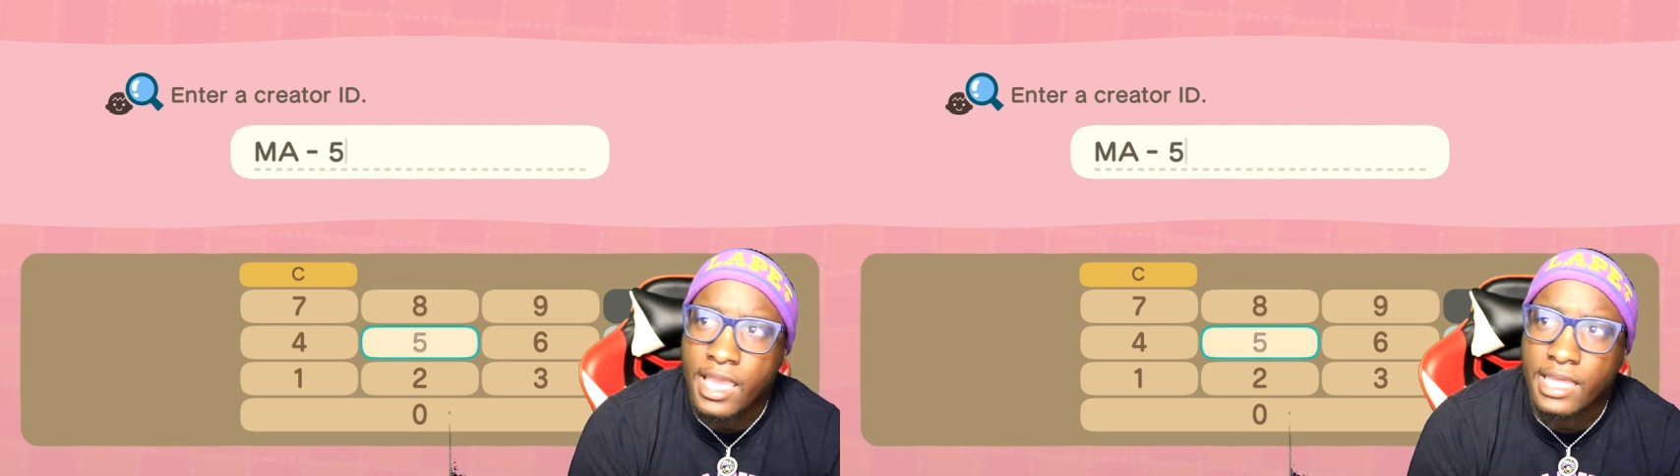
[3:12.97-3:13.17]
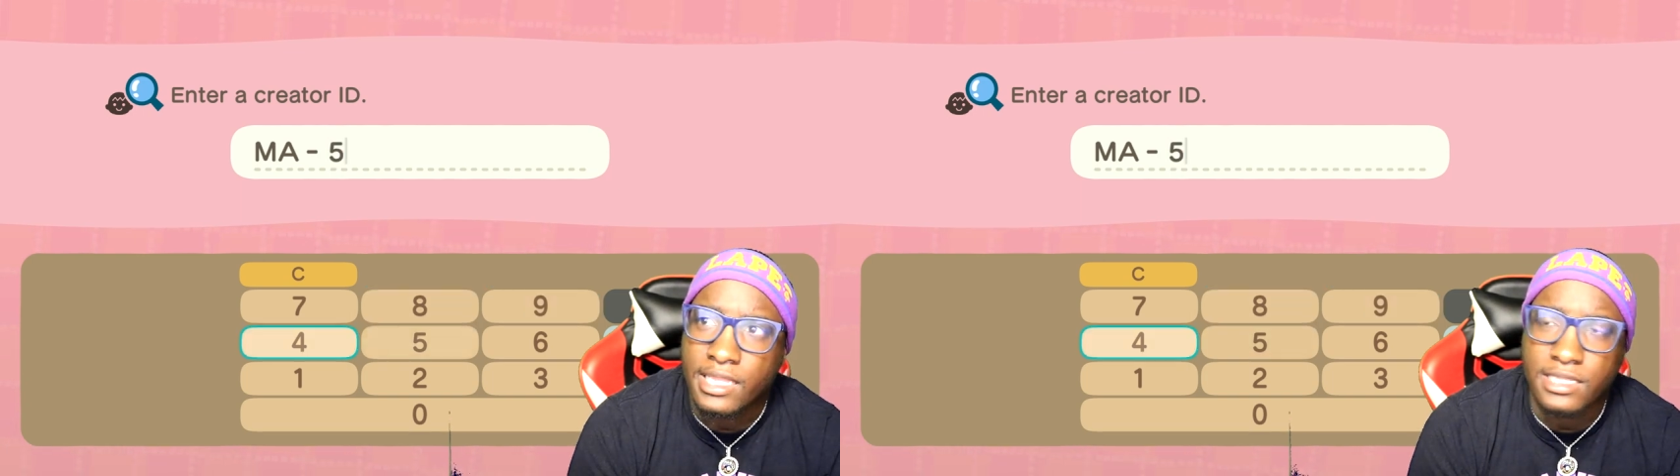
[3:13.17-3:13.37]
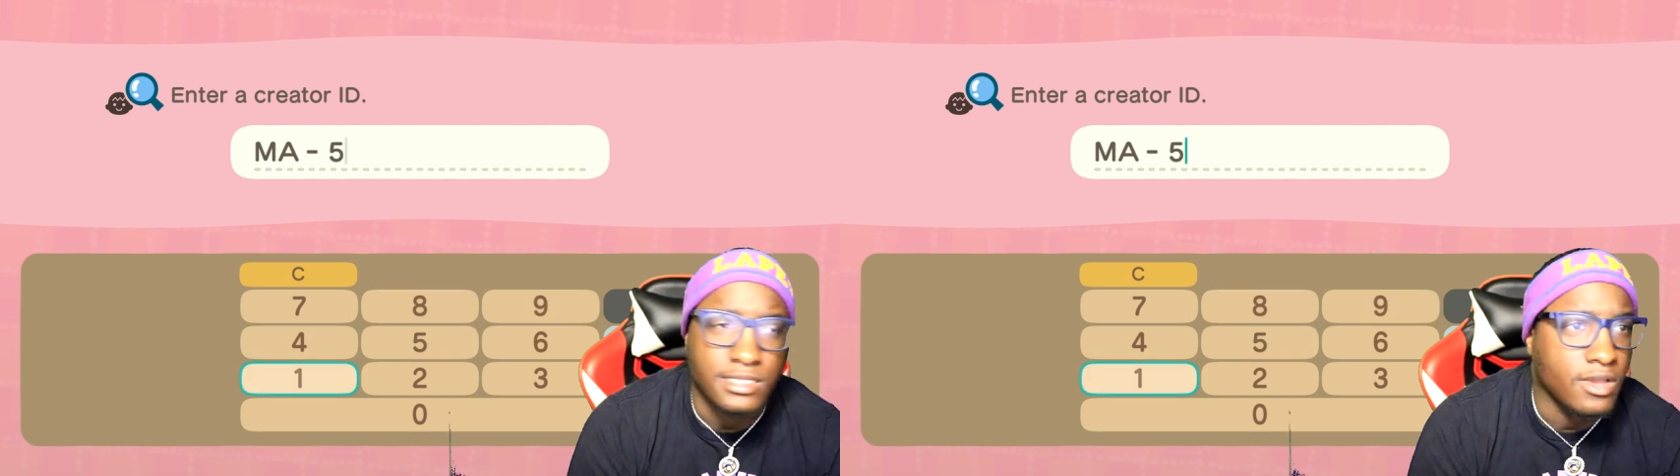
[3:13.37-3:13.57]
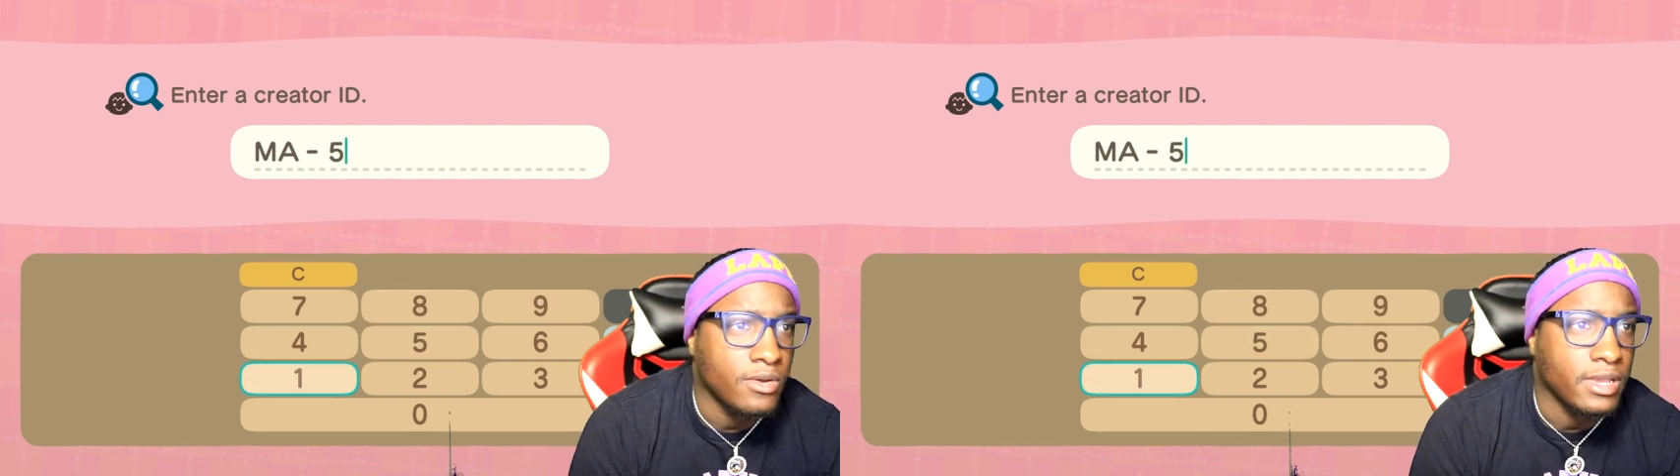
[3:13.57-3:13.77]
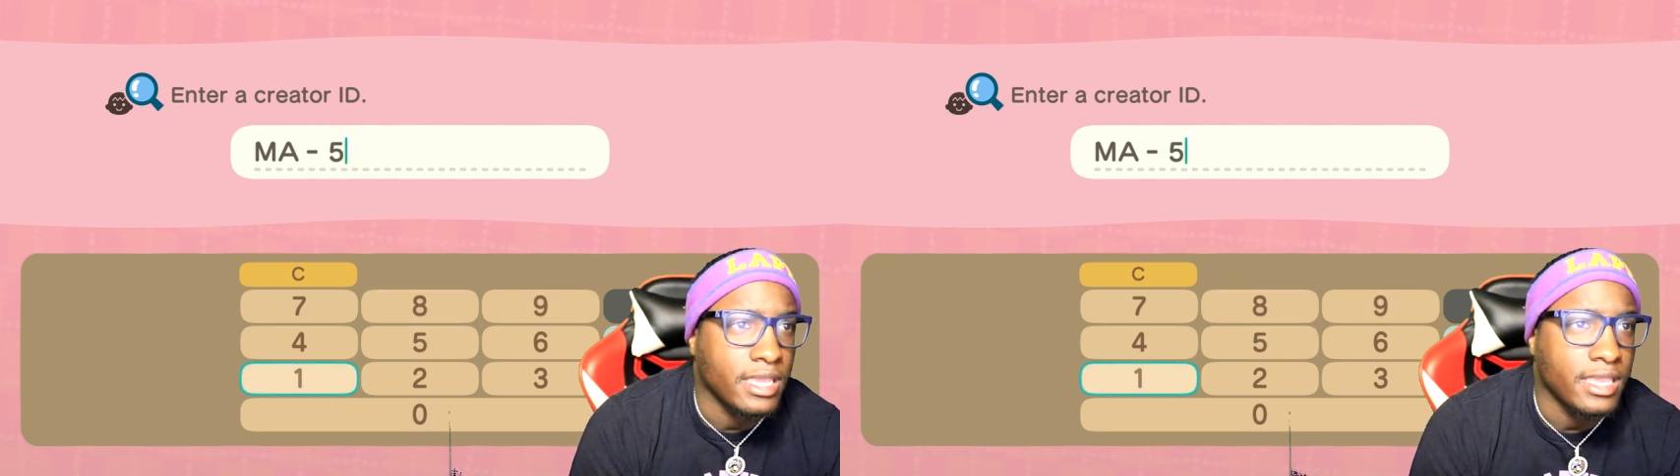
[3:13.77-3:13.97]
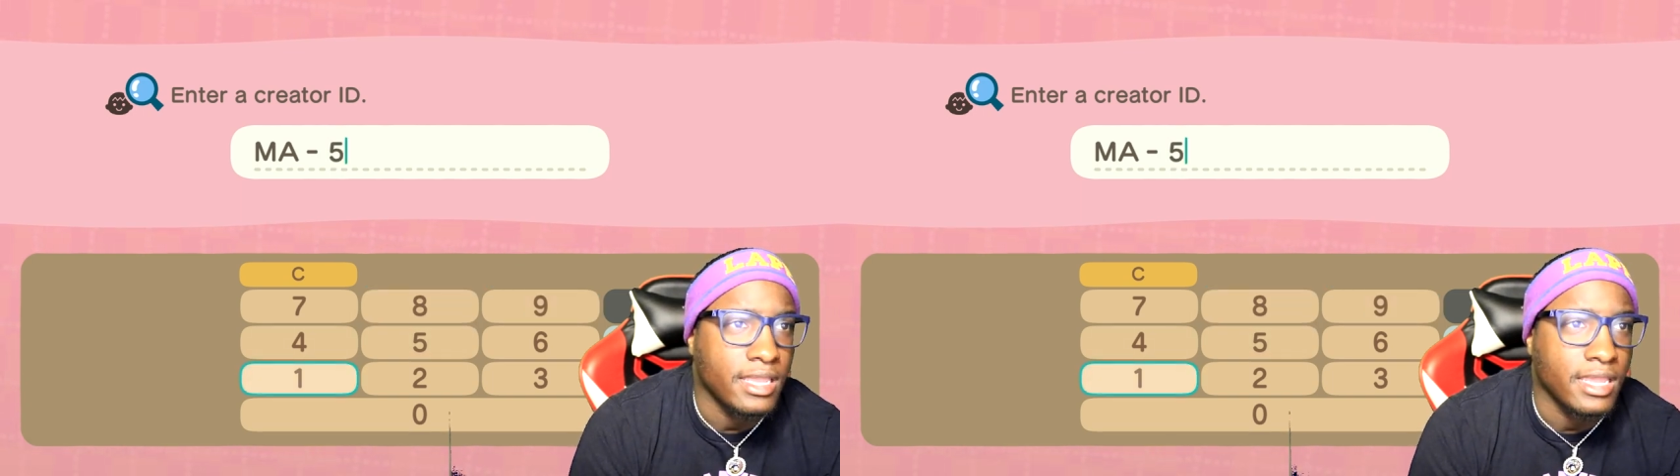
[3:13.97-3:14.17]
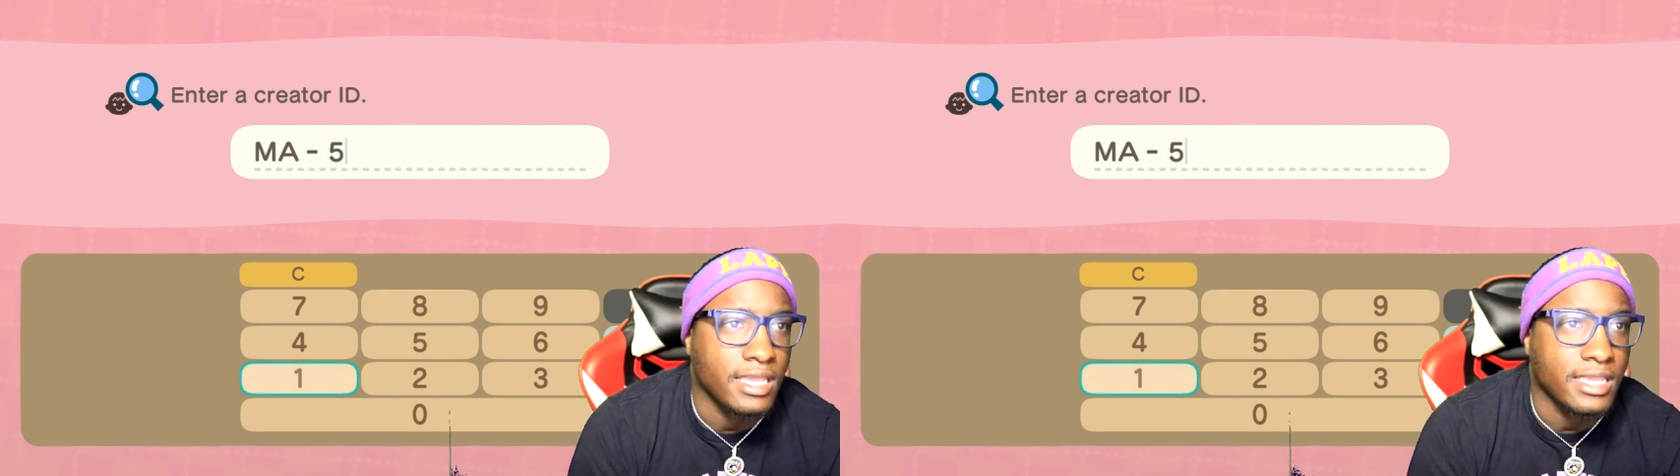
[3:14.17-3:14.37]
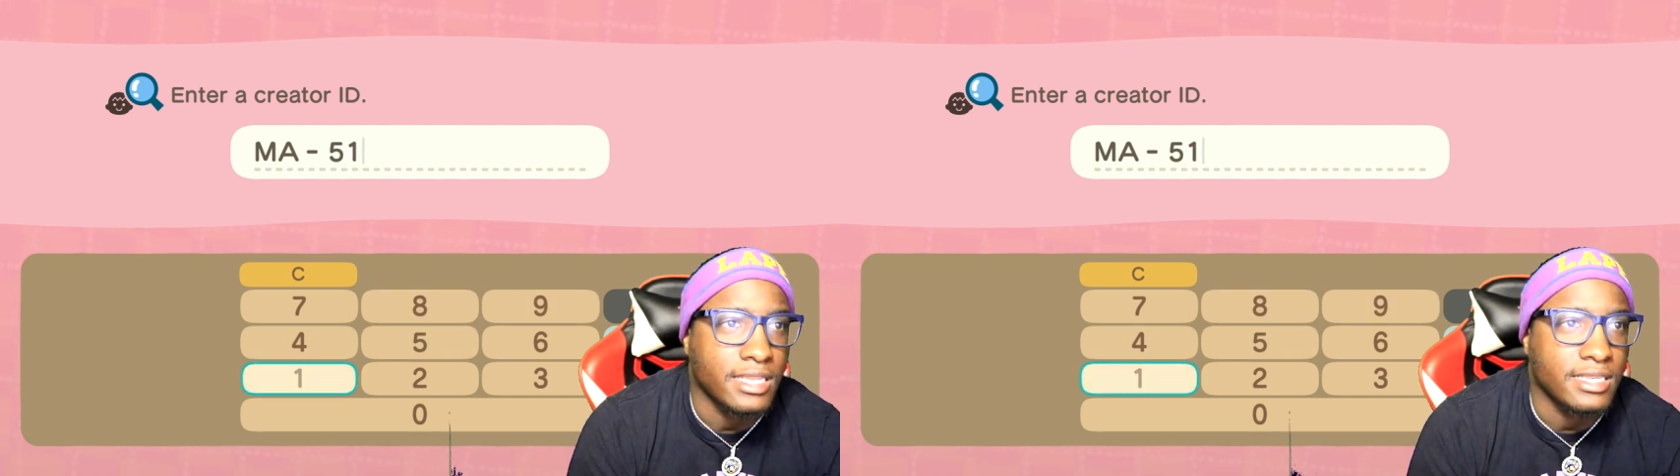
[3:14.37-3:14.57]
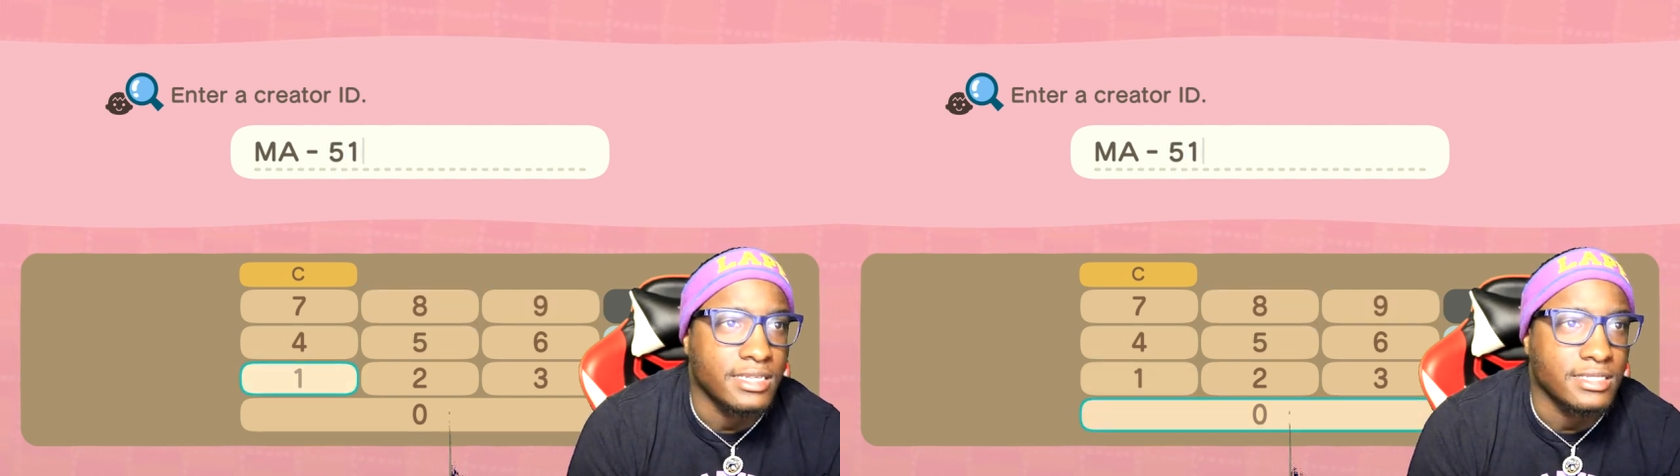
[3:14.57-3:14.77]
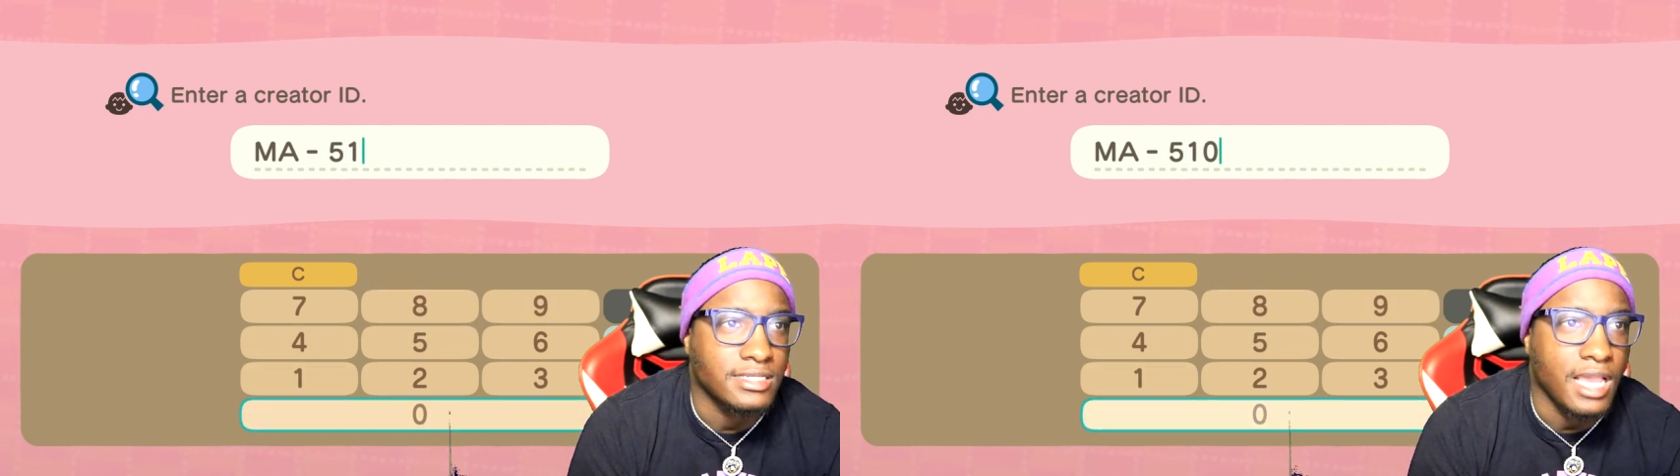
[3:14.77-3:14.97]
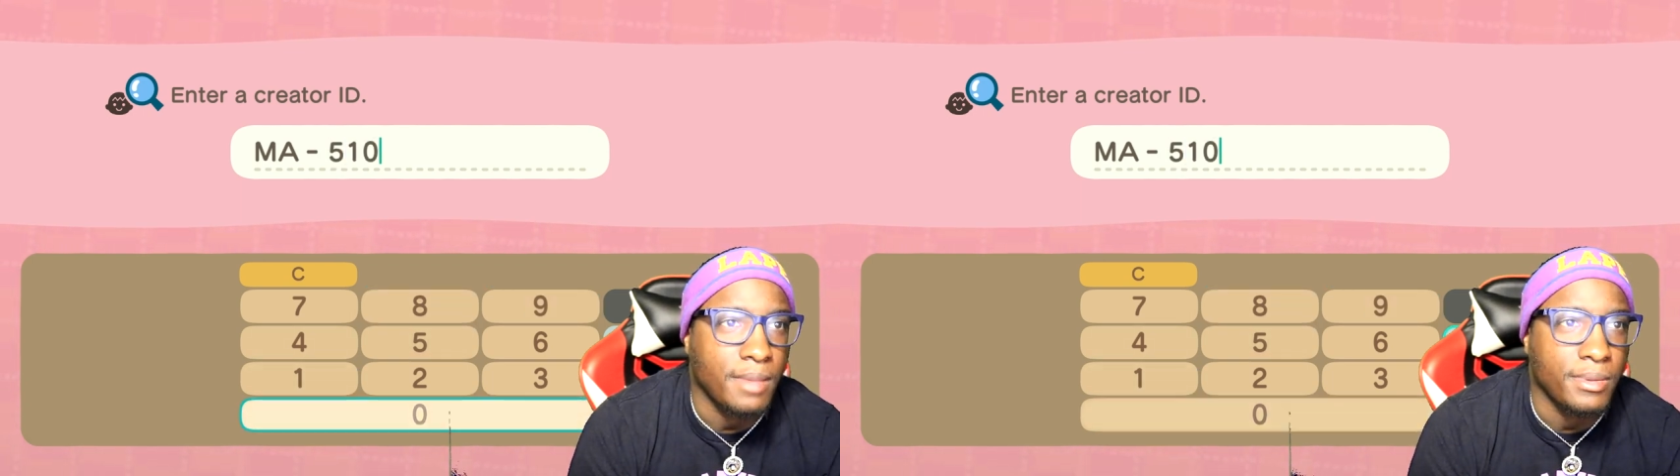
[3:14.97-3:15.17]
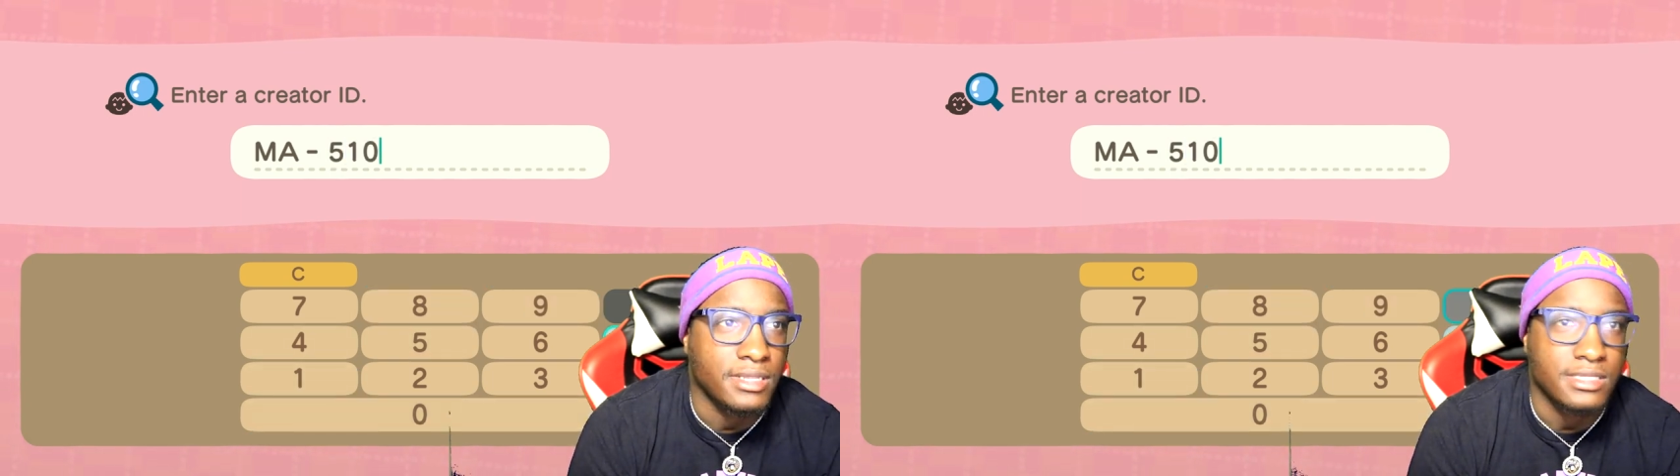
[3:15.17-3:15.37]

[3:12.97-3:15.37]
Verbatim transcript: and let's go ahead and get the shopping.